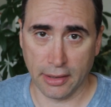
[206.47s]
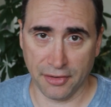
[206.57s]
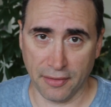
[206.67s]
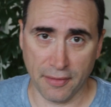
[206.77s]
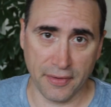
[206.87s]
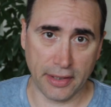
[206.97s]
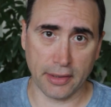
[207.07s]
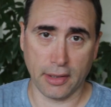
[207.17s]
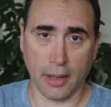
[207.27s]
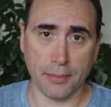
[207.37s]
because everything
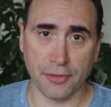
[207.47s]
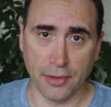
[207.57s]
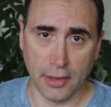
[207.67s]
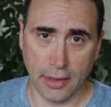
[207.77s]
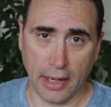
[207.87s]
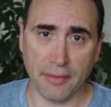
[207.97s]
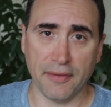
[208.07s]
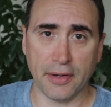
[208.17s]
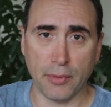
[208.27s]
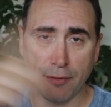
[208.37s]

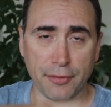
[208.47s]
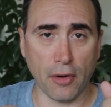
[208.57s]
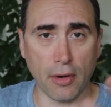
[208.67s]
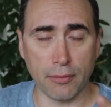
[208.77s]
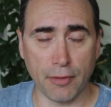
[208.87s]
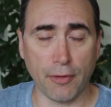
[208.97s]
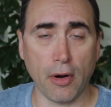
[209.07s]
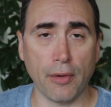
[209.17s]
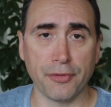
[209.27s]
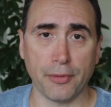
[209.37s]

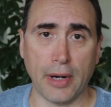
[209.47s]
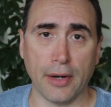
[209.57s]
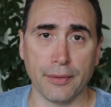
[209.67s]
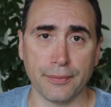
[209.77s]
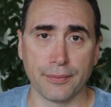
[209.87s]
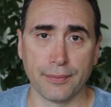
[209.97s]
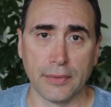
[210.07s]
revolves around